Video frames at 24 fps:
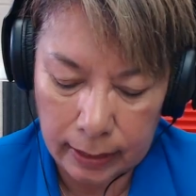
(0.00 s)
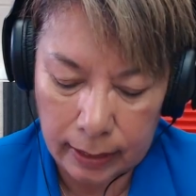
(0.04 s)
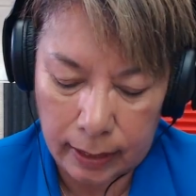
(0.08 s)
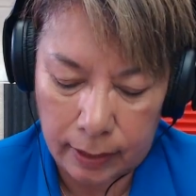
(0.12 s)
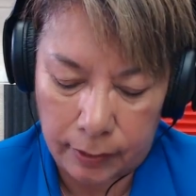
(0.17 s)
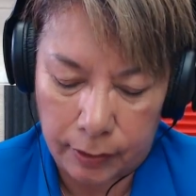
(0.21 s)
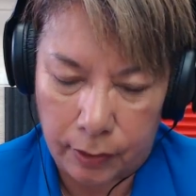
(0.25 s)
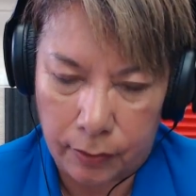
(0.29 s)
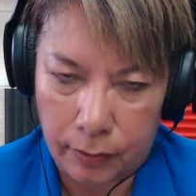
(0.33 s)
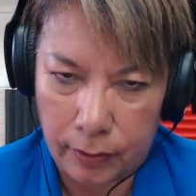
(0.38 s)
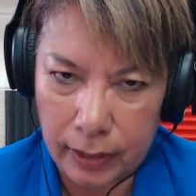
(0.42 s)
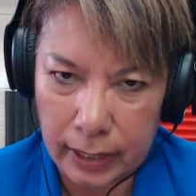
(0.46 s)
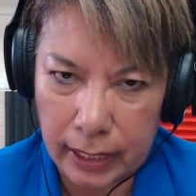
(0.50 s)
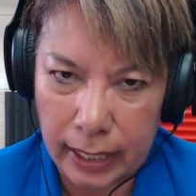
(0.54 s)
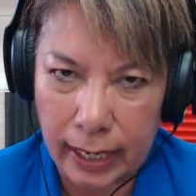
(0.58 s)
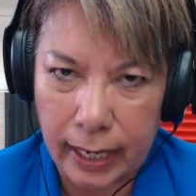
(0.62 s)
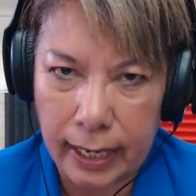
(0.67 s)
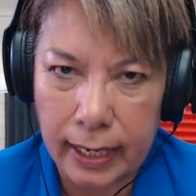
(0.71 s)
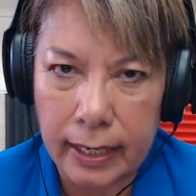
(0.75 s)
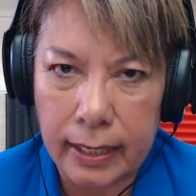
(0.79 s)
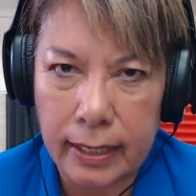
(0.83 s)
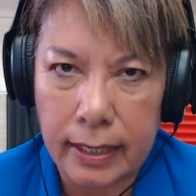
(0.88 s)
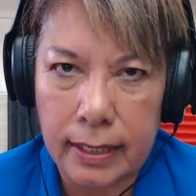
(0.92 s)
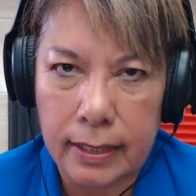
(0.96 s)
in the early
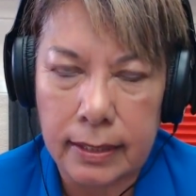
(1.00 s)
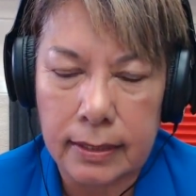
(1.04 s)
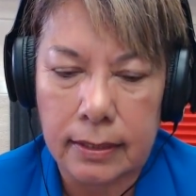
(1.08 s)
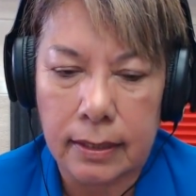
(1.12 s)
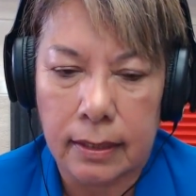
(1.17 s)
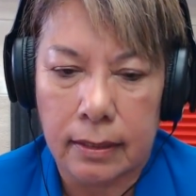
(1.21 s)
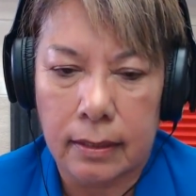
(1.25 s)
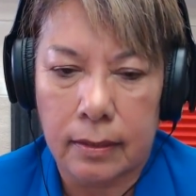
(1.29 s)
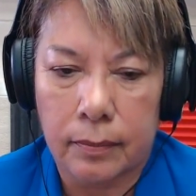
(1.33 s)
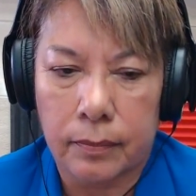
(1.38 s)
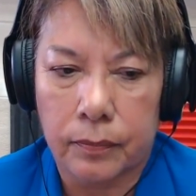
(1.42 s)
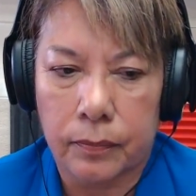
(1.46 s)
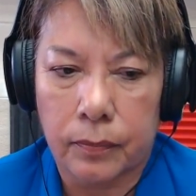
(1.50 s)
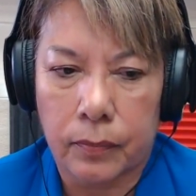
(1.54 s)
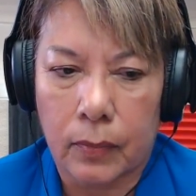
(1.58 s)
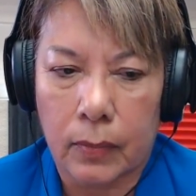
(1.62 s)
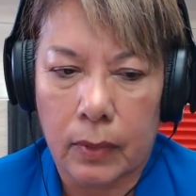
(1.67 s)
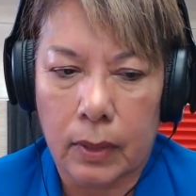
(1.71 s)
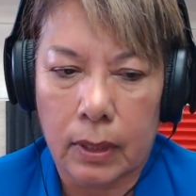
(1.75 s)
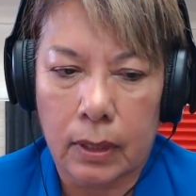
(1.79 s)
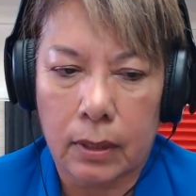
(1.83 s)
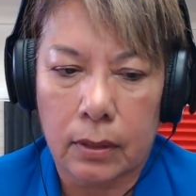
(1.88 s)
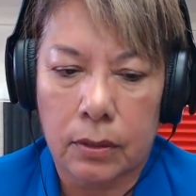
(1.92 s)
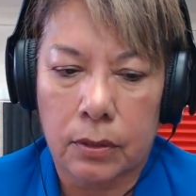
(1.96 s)
80s, um,
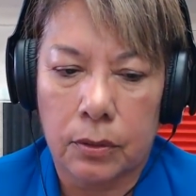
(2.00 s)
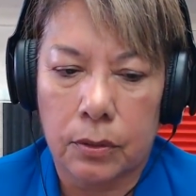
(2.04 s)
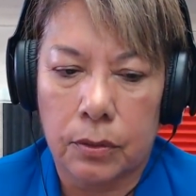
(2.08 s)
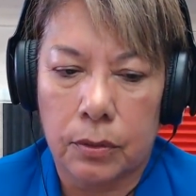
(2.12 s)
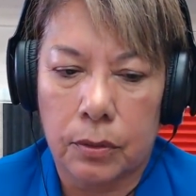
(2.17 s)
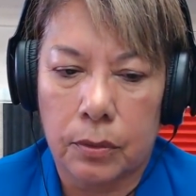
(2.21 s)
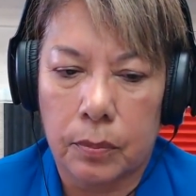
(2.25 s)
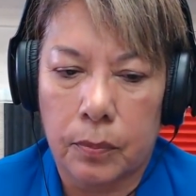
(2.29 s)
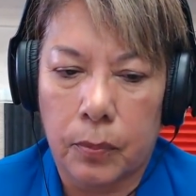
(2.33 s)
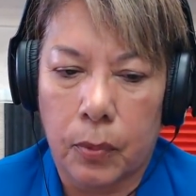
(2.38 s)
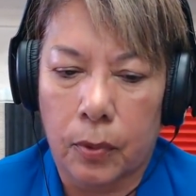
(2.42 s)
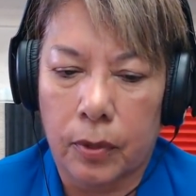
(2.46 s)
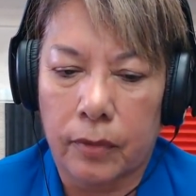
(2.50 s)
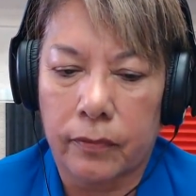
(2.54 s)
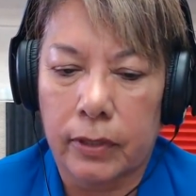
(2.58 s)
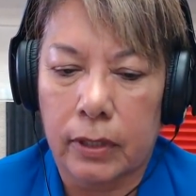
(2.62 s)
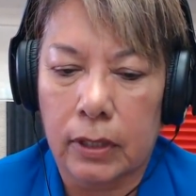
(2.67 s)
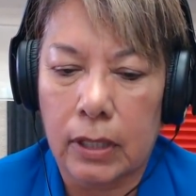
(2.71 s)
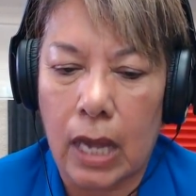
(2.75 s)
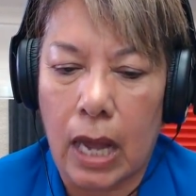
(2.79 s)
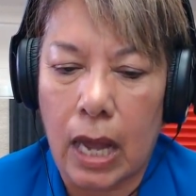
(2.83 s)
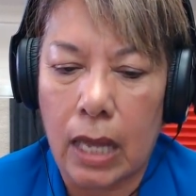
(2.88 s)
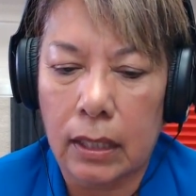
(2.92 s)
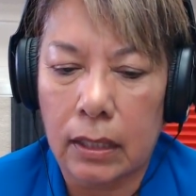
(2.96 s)
through Porterville
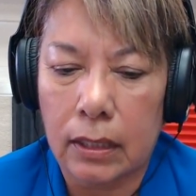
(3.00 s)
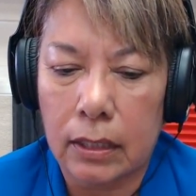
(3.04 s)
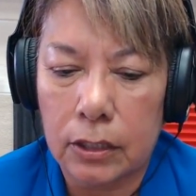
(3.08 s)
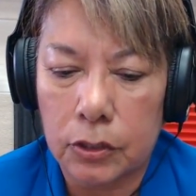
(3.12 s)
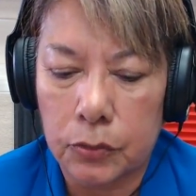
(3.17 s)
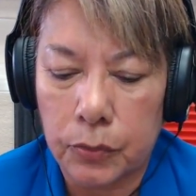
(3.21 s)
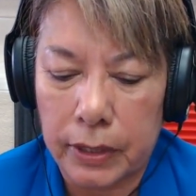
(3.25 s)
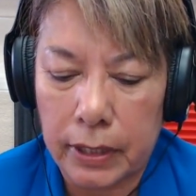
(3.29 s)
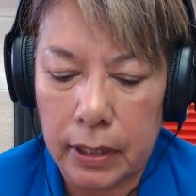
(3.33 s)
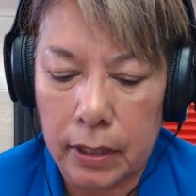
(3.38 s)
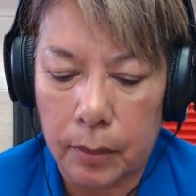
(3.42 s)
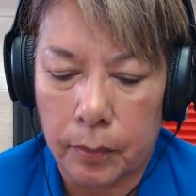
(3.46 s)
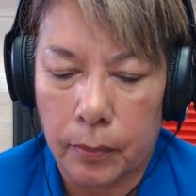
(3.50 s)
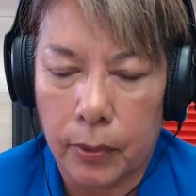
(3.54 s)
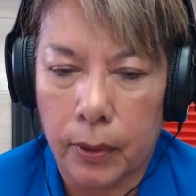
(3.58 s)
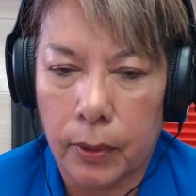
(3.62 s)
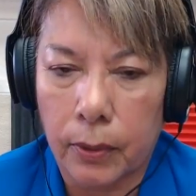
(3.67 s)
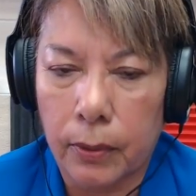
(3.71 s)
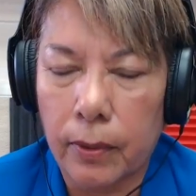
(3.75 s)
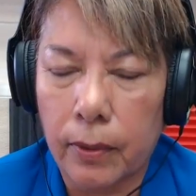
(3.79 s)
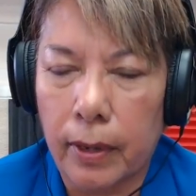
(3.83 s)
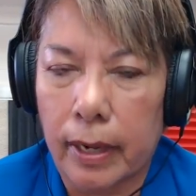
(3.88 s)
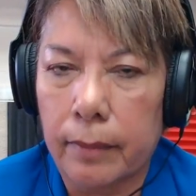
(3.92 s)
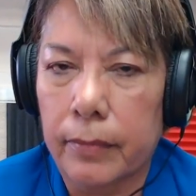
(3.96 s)
College, we did a
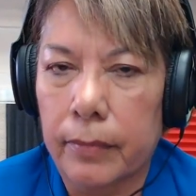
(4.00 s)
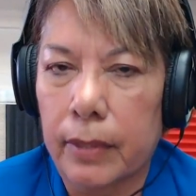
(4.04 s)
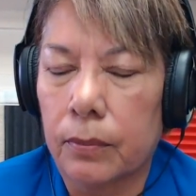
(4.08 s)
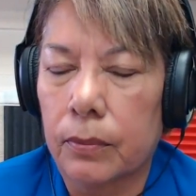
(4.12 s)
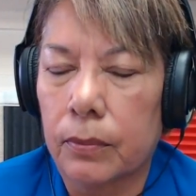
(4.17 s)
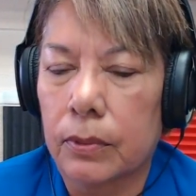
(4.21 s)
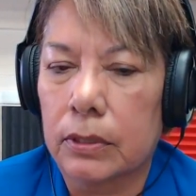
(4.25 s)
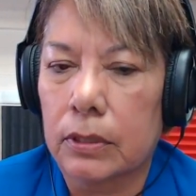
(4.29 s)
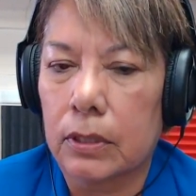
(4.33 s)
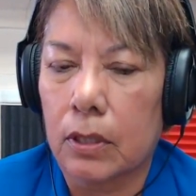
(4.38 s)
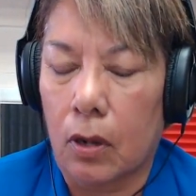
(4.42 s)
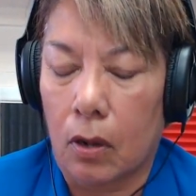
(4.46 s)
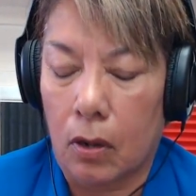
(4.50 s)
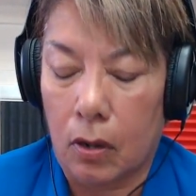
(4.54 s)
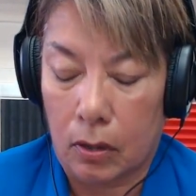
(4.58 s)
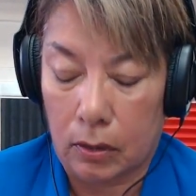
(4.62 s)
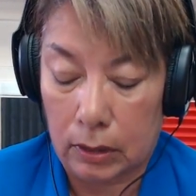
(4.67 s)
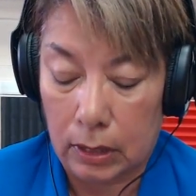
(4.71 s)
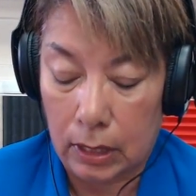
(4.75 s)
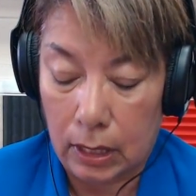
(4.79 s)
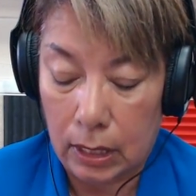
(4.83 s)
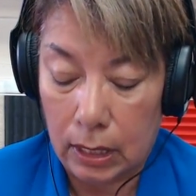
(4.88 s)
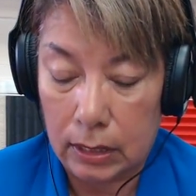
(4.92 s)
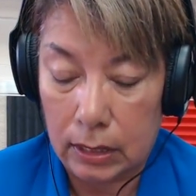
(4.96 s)
program that was called
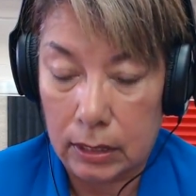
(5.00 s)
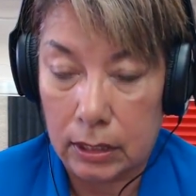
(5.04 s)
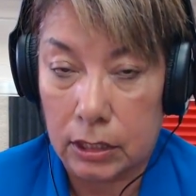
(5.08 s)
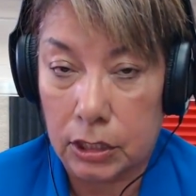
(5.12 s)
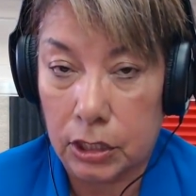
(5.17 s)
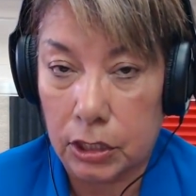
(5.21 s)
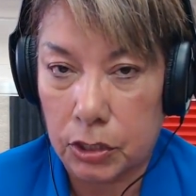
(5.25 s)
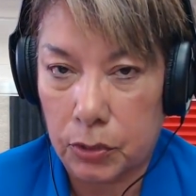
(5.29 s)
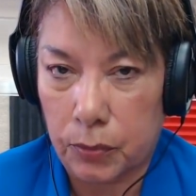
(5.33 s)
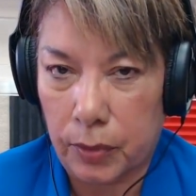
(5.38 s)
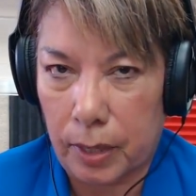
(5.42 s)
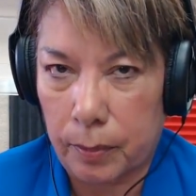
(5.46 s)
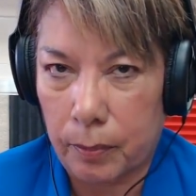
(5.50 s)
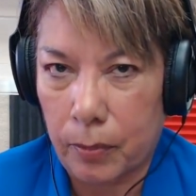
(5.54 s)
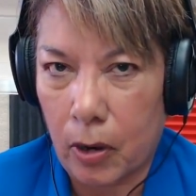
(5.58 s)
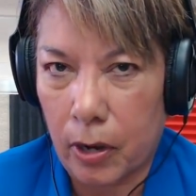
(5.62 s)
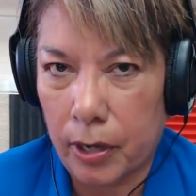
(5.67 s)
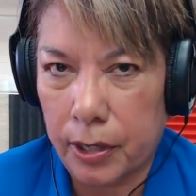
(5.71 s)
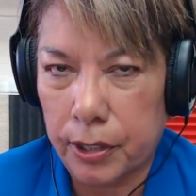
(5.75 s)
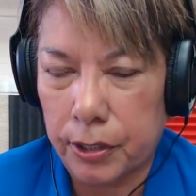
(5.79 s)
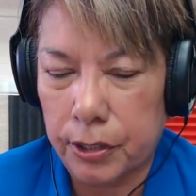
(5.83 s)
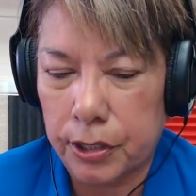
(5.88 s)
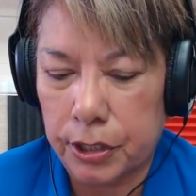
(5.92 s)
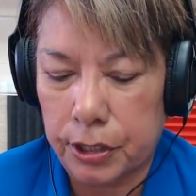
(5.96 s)
the Sixth Grade
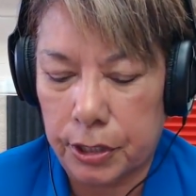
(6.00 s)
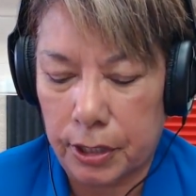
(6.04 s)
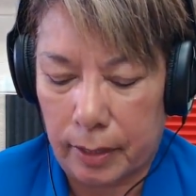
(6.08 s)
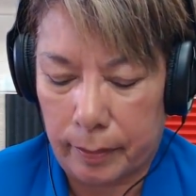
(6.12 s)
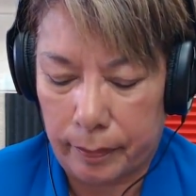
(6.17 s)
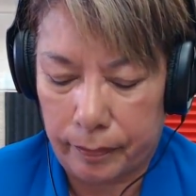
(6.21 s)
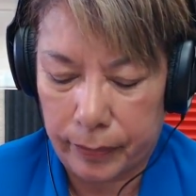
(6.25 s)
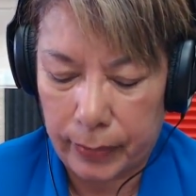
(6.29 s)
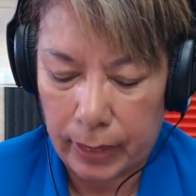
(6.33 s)
Partnership.